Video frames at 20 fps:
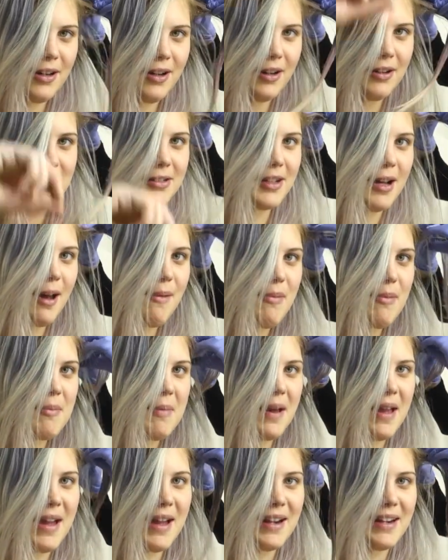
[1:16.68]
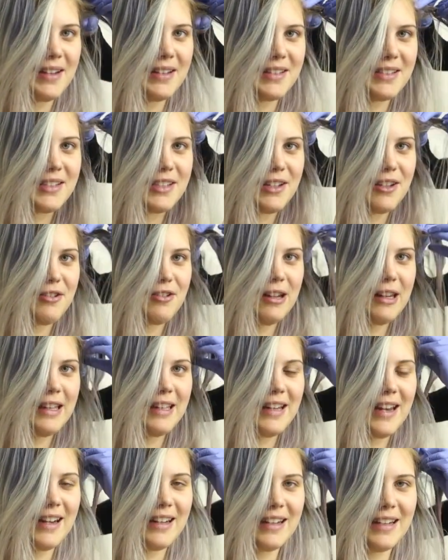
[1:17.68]
on top of my head and
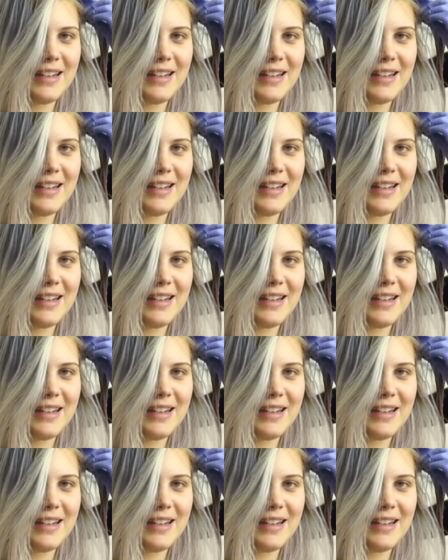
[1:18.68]
slowly let